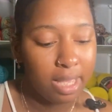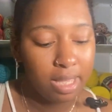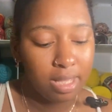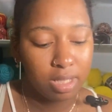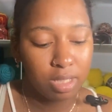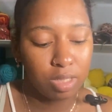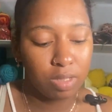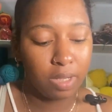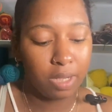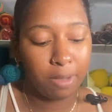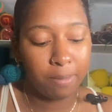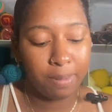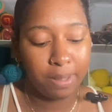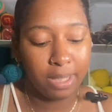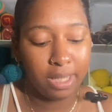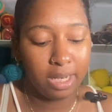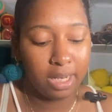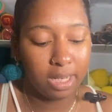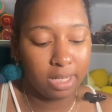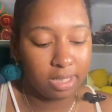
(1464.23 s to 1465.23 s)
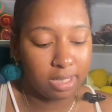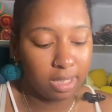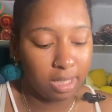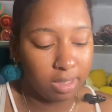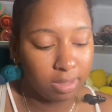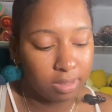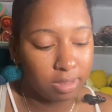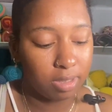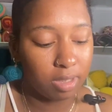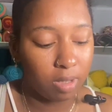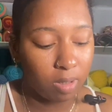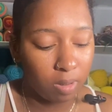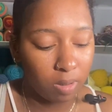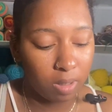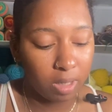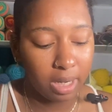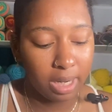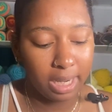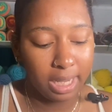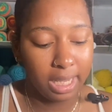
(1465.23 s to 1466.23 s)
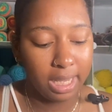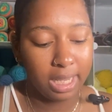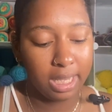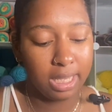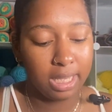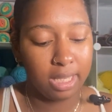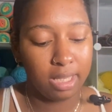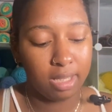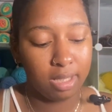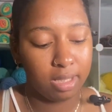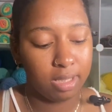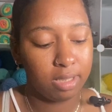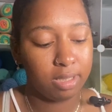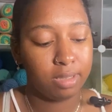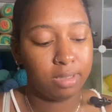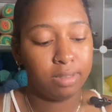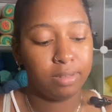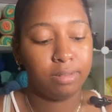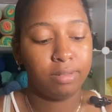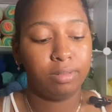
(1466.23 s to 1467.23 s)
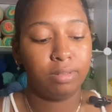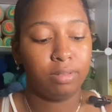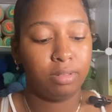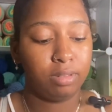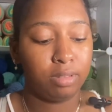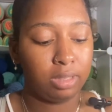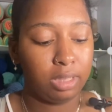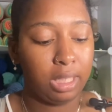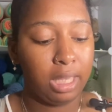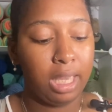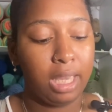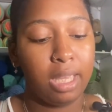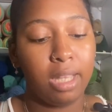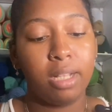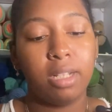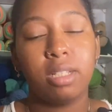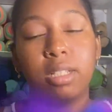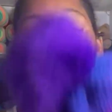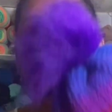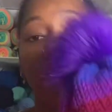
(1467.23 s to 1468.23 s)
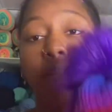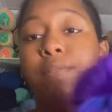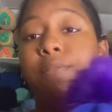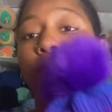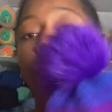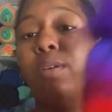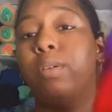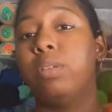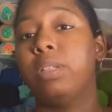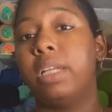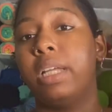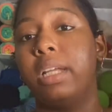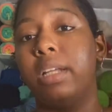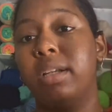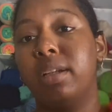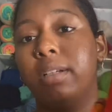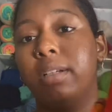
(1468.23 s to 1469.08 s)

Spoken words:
so it could be an adult or a kids folded.